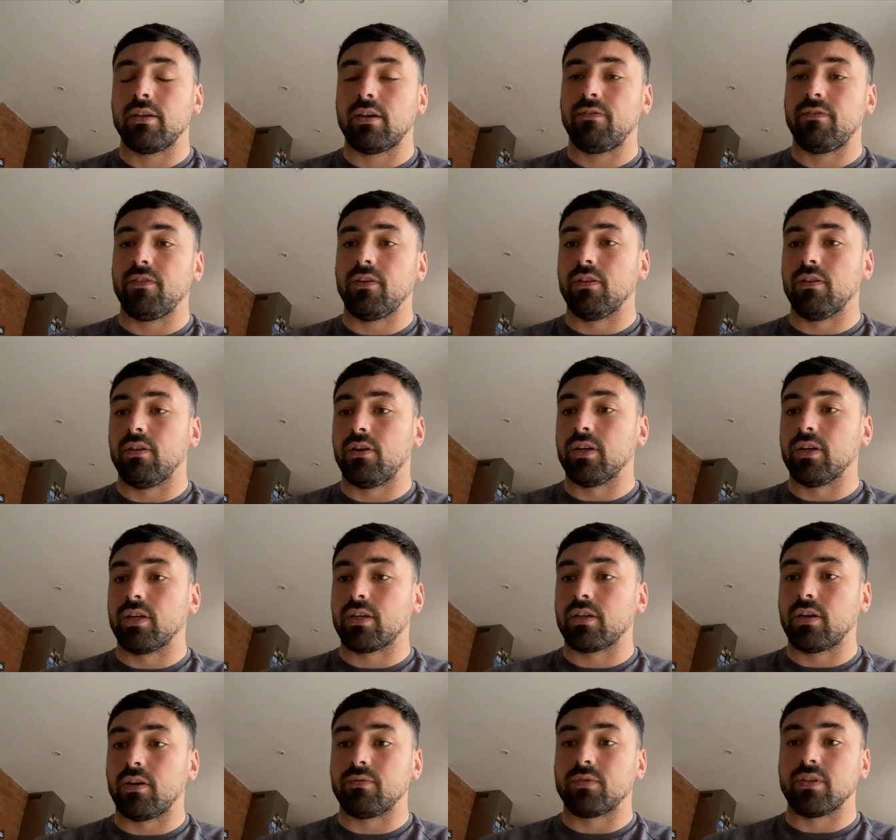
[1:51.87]
I feel like
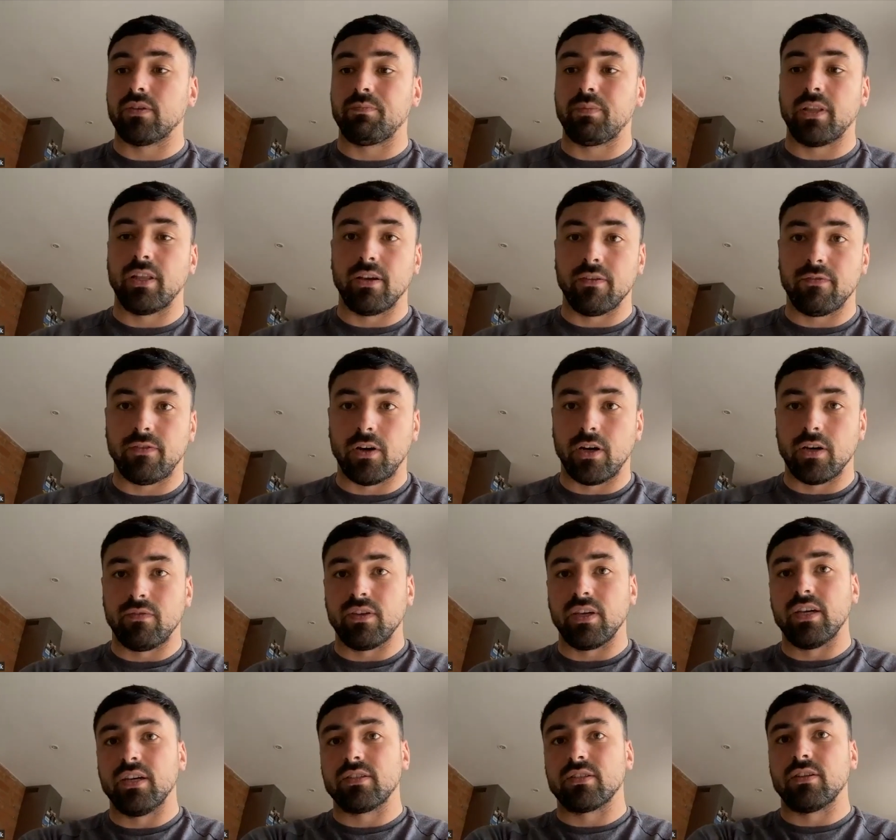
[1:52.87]
obviously I've been here 5
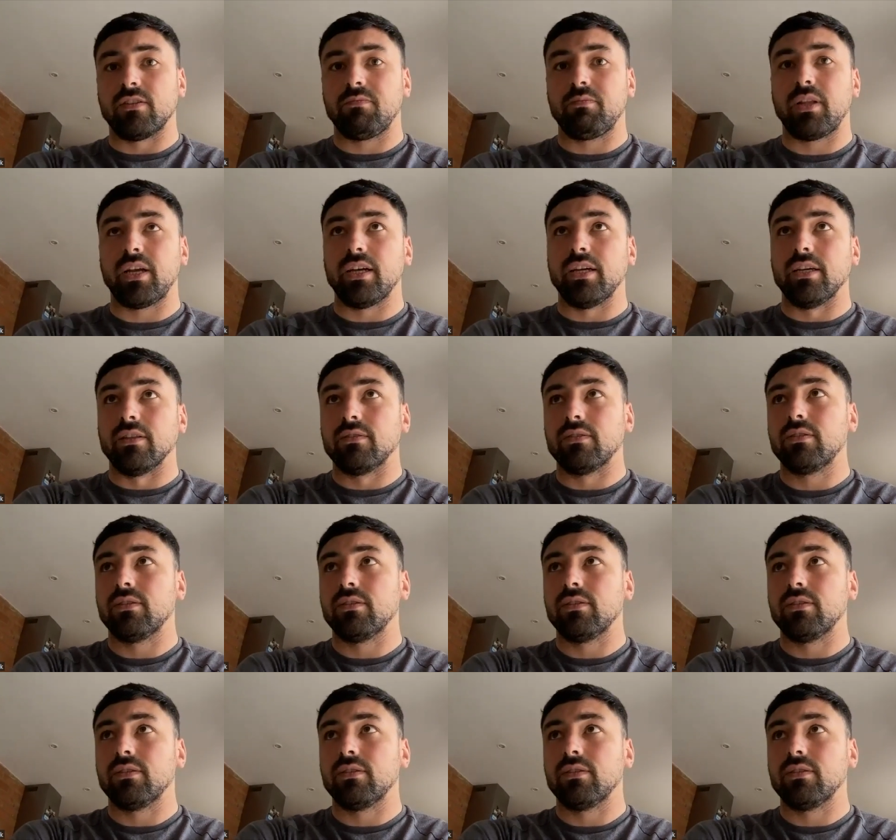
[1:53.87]
years and I've played